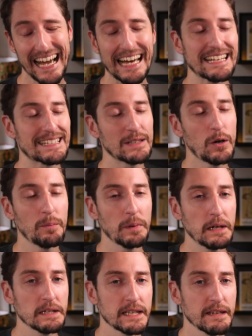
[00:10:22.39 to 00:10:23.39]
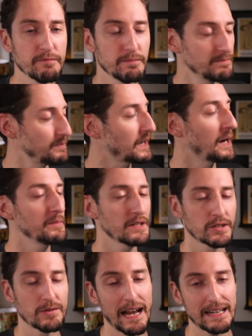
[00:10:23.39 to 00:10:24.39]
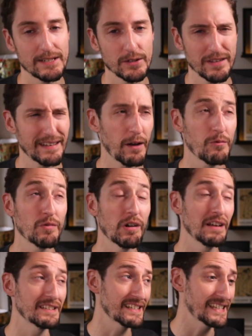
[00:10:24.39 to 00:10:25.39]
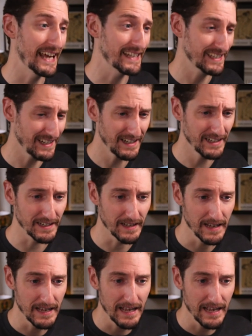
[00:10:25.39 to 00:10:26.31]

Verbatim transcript: and it's not because they've become distracted or they don't realize it's their turn.